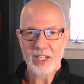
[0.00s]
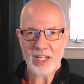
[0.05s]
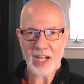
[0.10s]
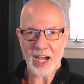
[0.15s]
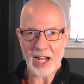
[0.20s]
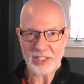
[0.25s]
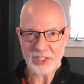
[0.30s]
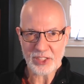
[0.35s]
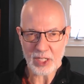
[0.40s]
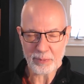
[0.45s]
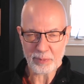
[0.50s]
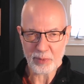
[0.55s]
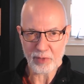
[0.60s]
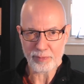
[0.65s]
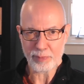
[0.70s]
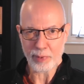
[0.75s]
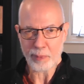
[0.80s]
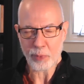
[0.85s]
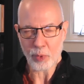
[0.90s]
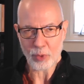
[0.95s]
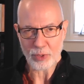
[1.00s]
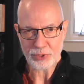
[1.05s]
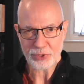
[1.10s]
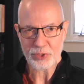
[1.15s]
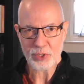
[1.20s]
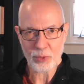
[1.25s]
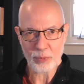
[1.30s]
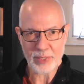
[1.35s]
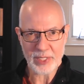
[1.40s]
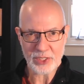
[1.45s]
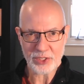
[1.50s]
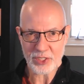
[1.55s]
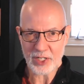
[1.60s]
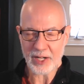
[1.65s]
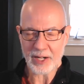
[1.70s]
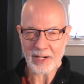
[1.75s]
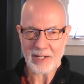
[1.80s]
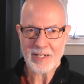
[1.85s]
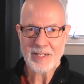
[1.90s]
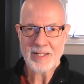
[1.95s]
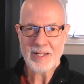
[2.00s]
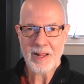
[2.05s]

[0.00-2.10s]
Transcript: concept of proportional reasoning?